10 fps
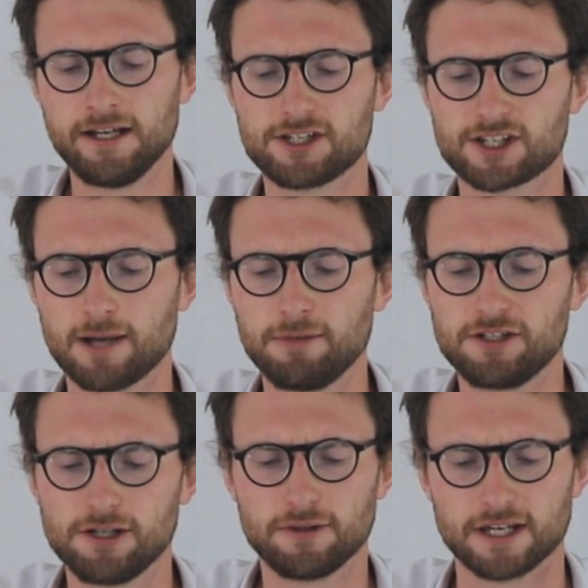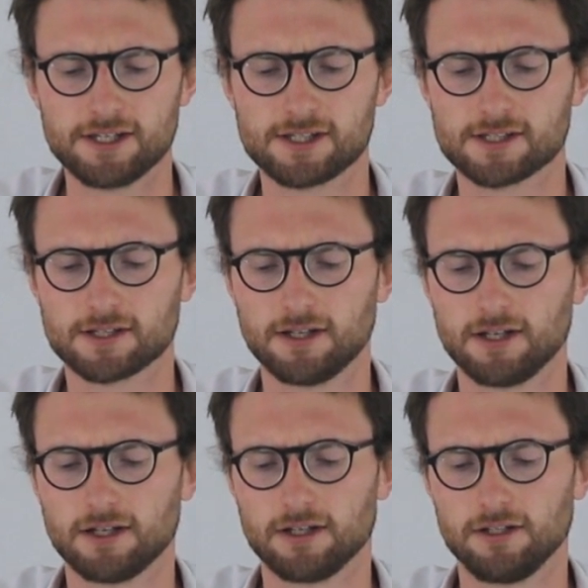each time you do this
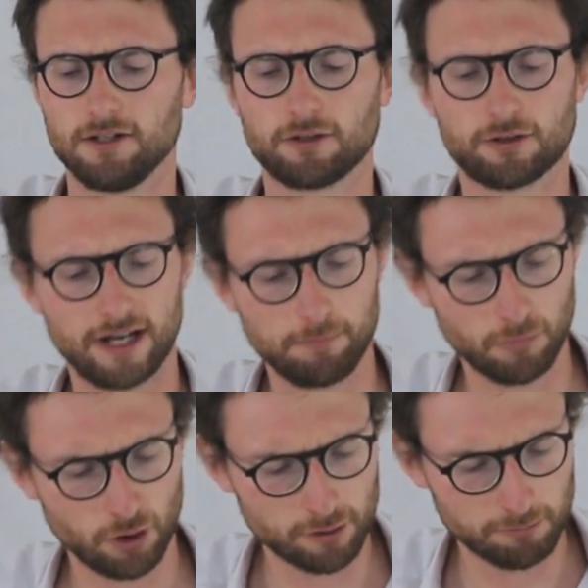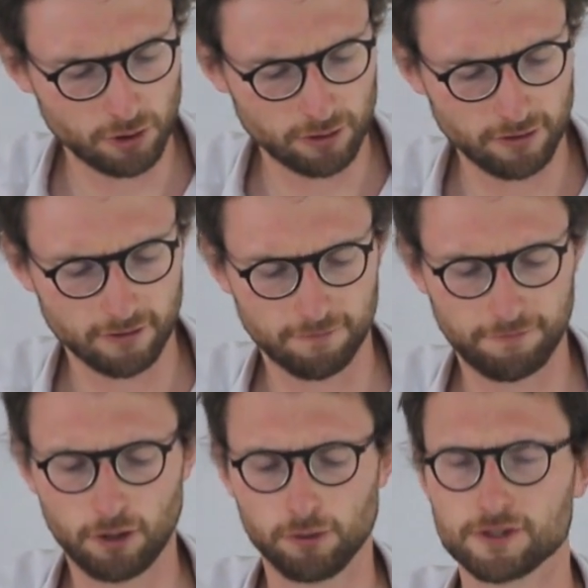you'll create more and more
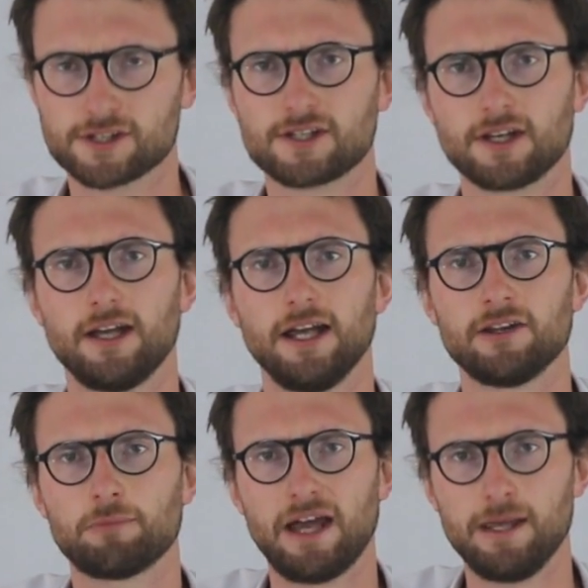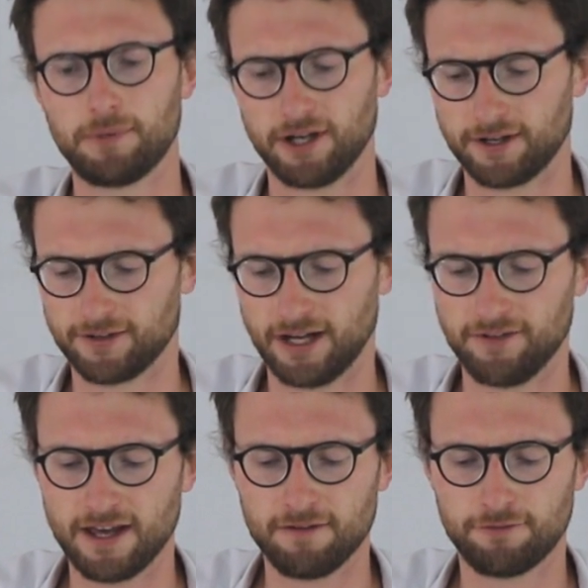folds in the paper
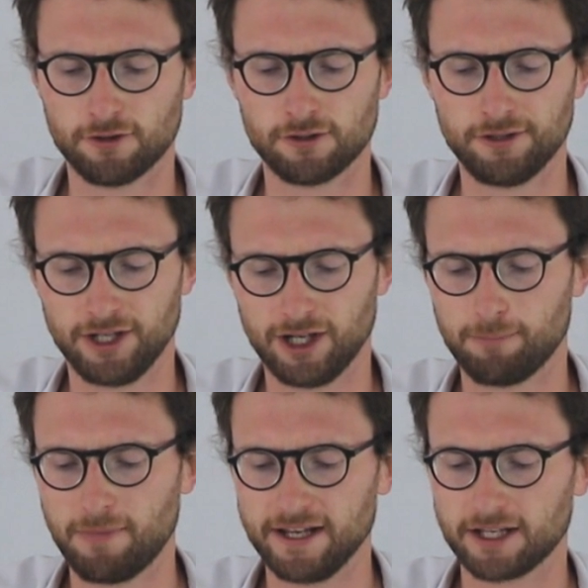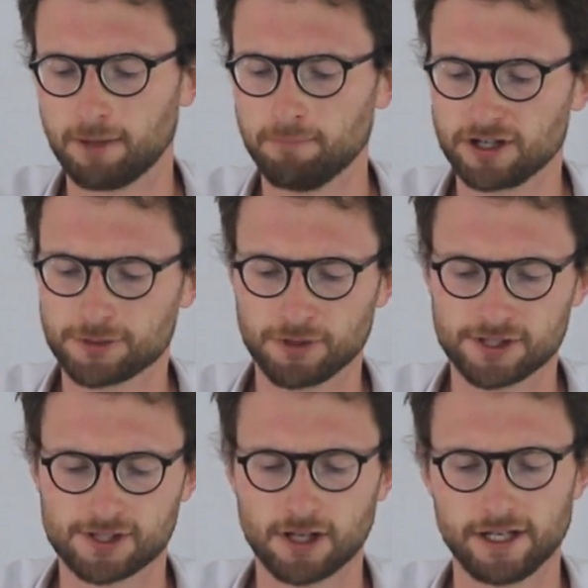and therefore make a much more
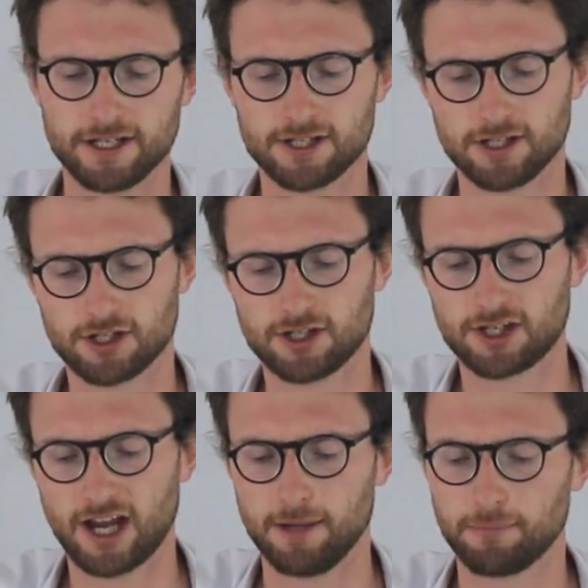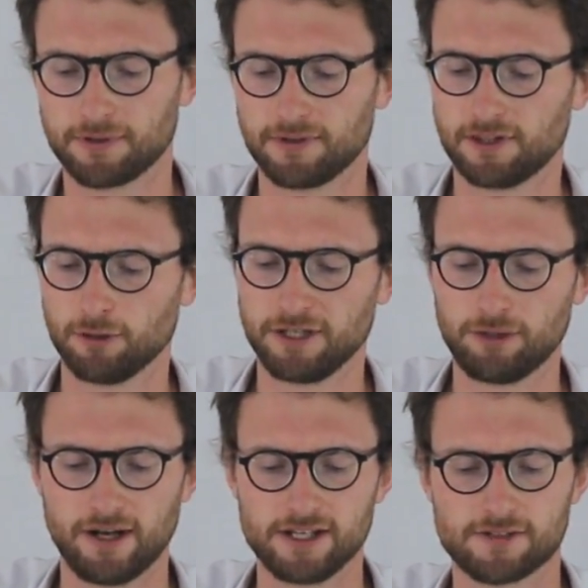solid shape that will be
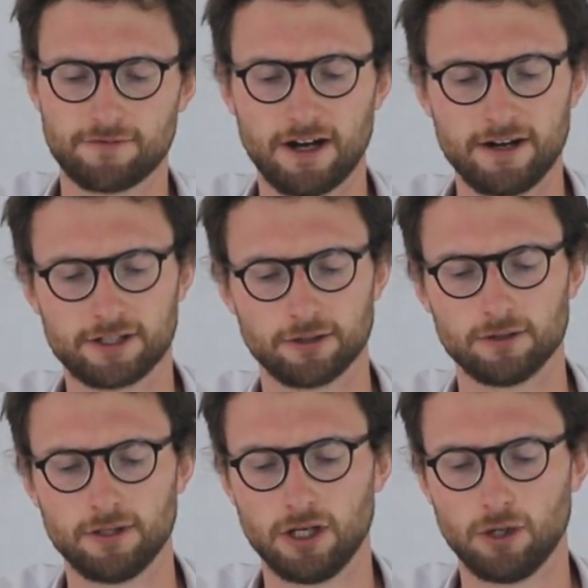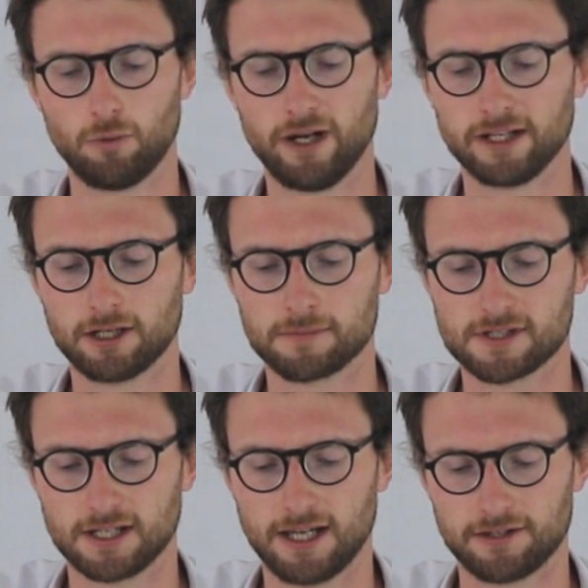quite spherical when it comes
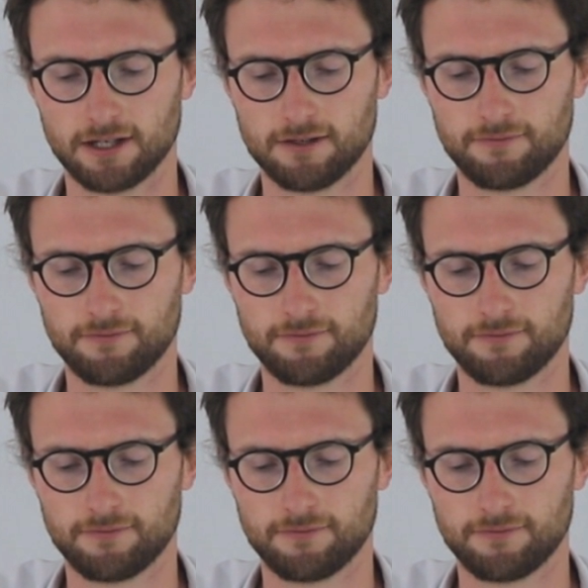together.